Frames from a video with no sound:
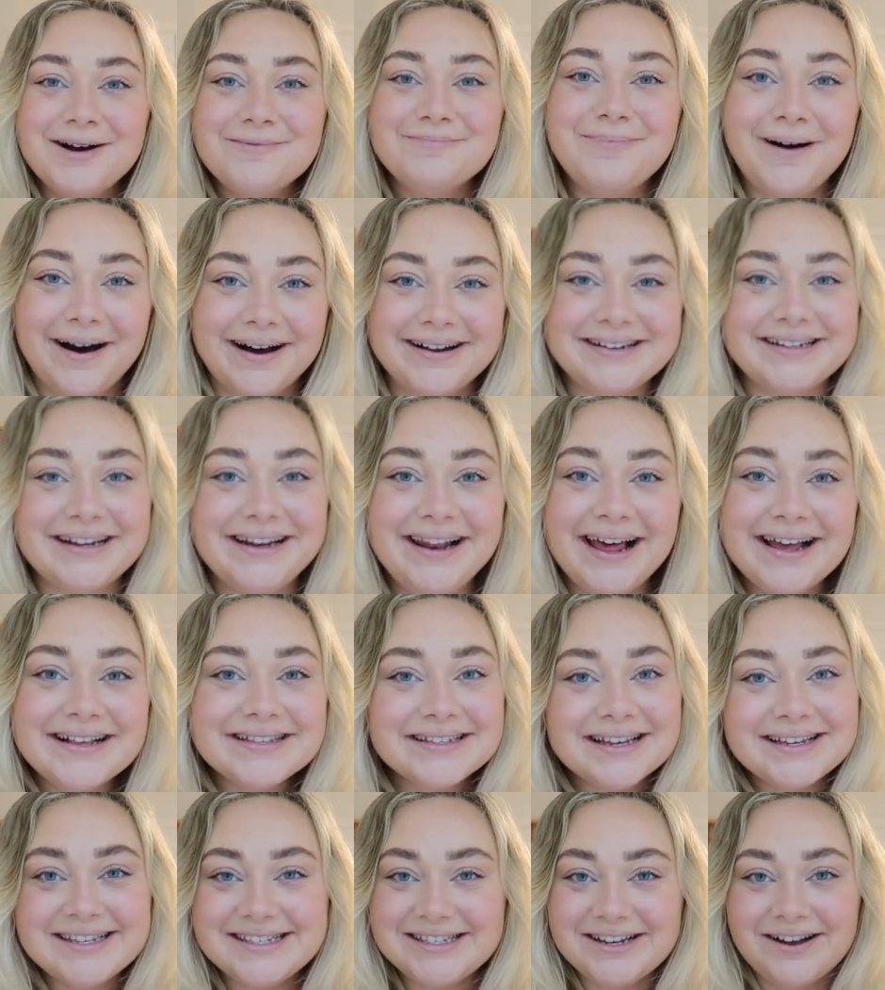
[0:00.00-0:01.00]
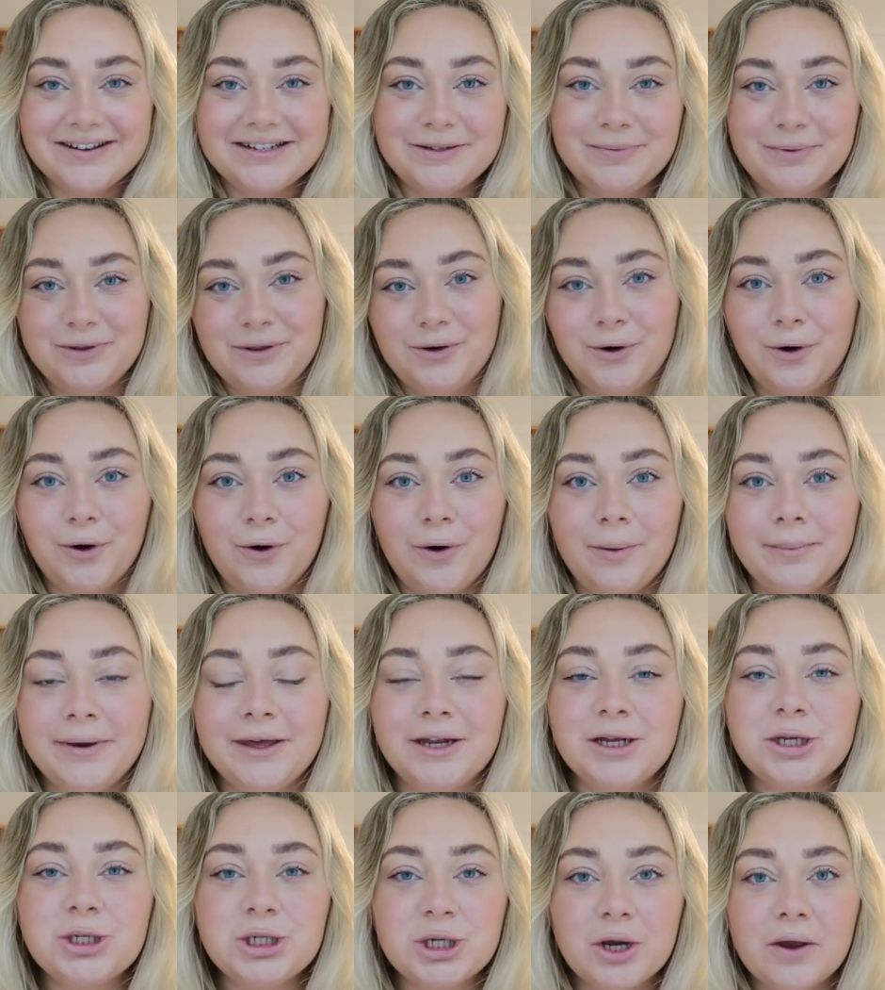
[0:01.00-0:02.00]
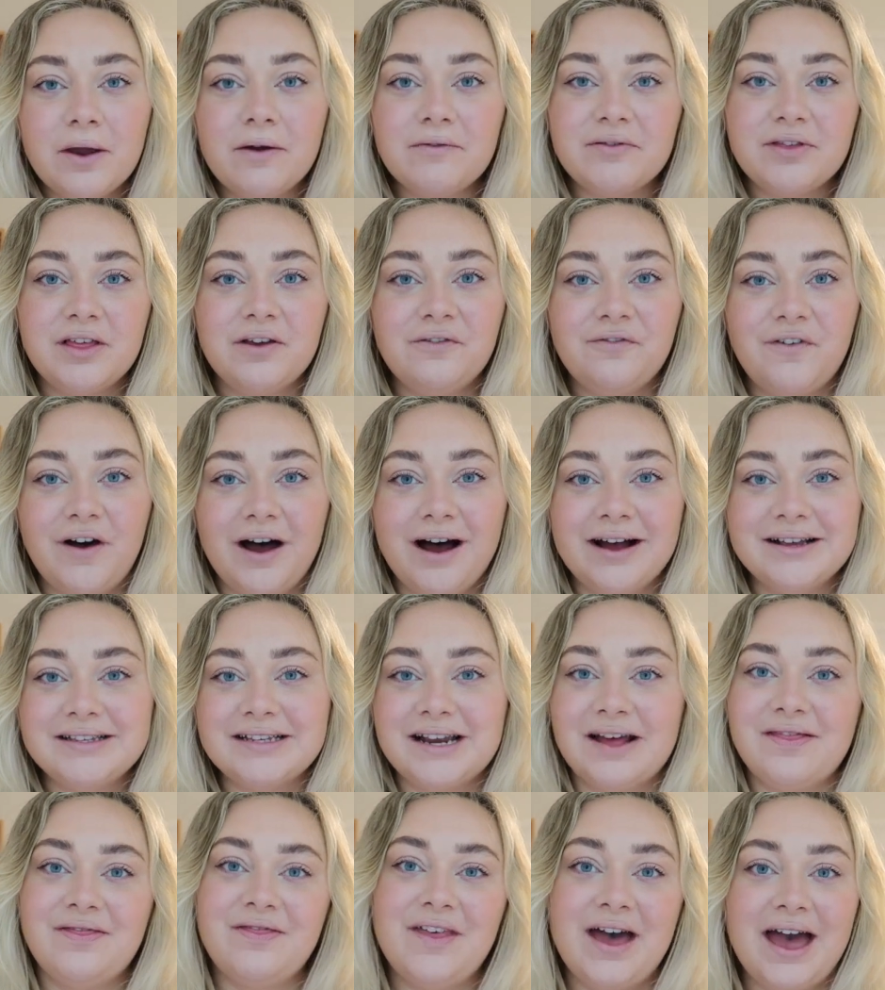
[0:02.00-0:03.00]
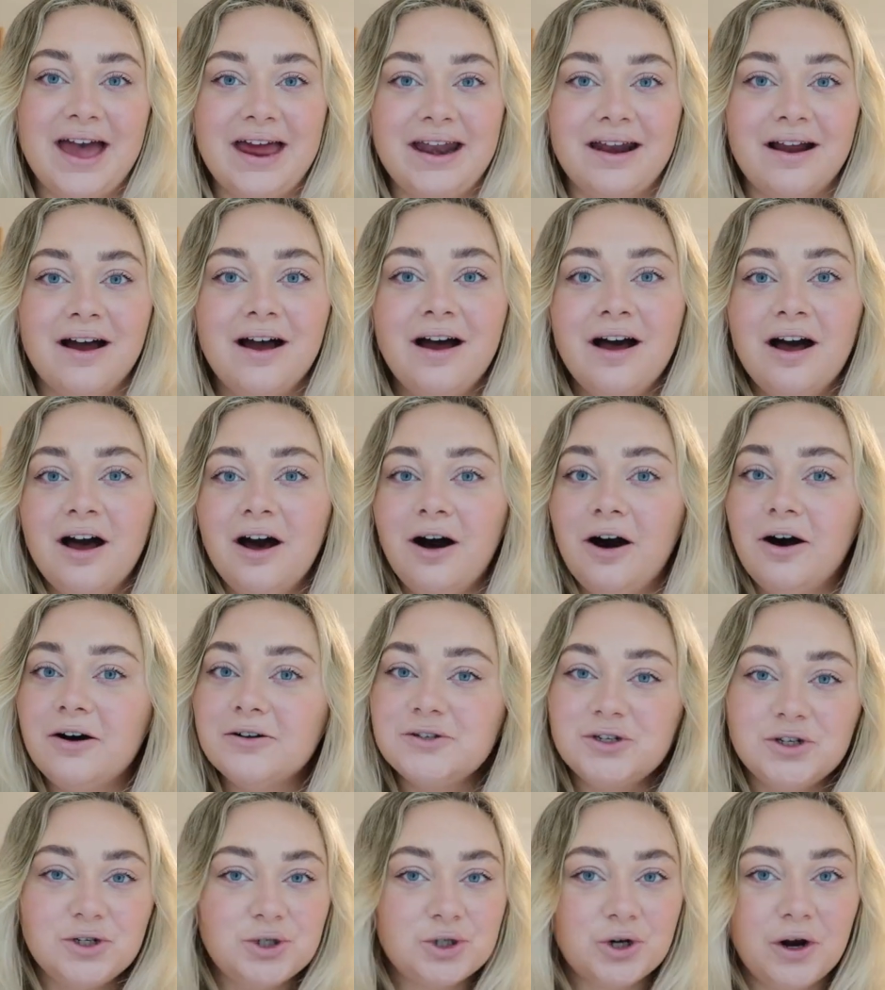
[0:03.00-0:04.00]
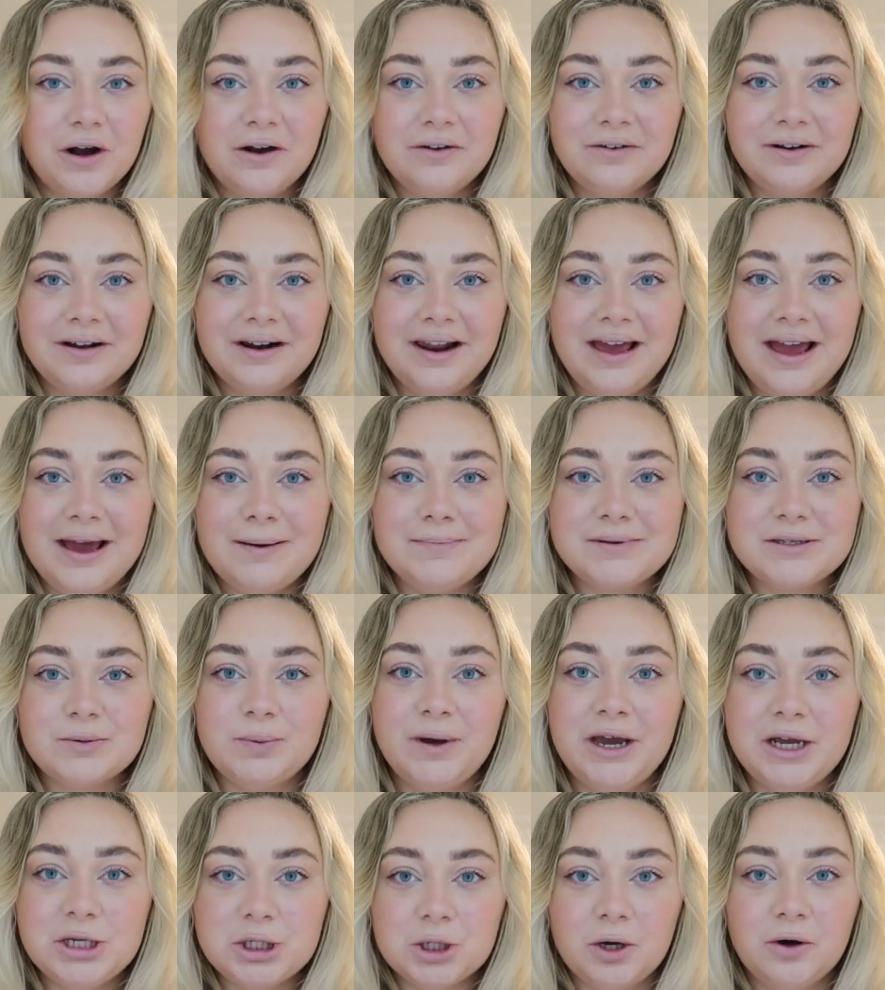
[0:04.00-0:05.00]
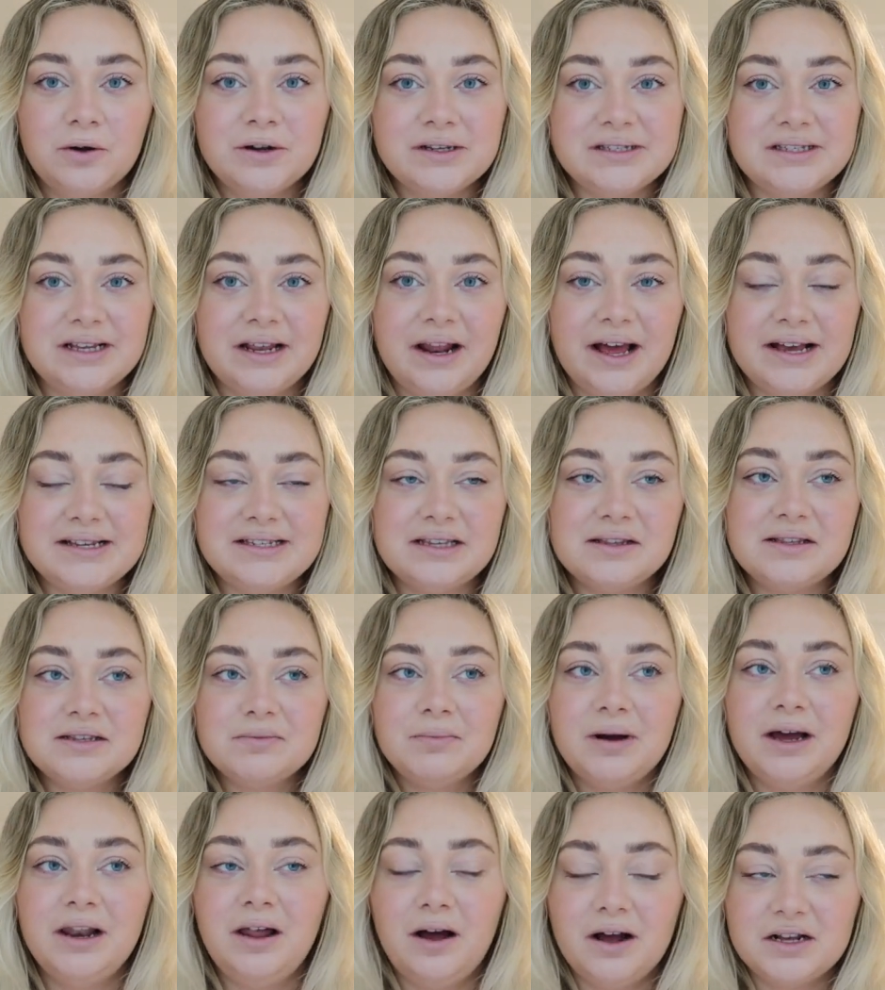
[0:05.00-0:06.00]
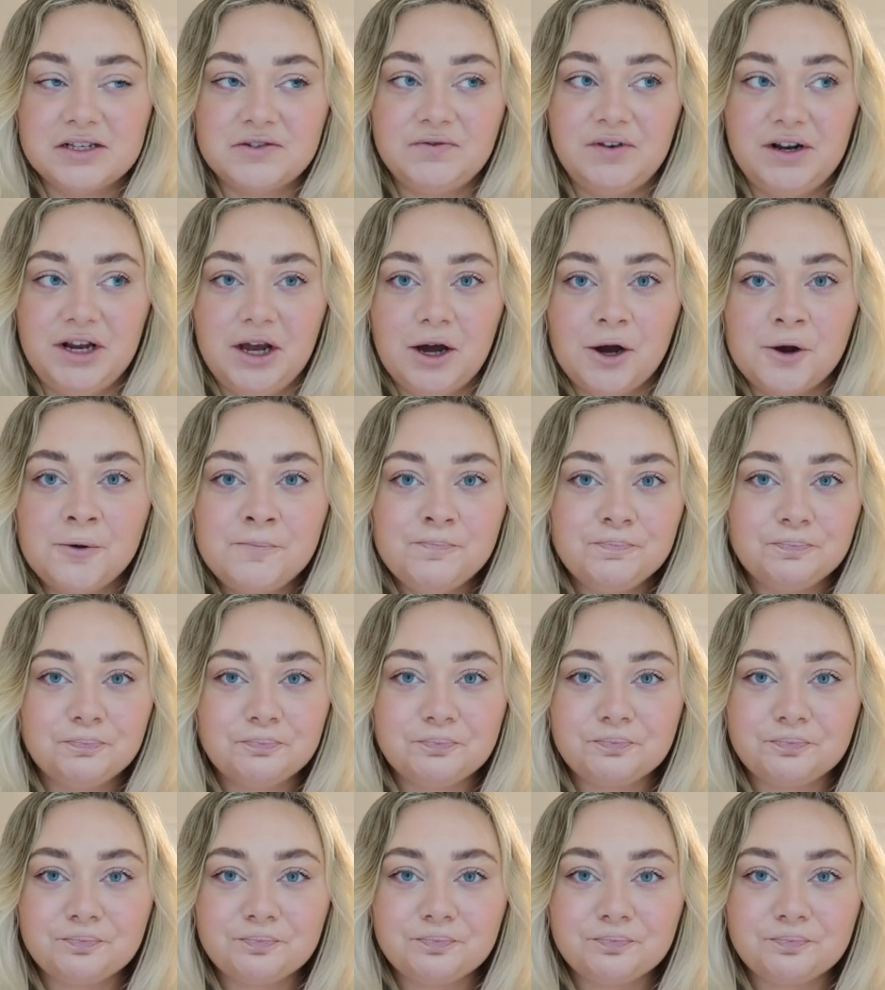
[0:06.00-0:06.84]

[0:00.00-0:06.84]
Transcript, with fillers: But let's get started with the haul. I'm going to show you everything first, and then I'll do try on clips, which honestly, like I said this in my last video,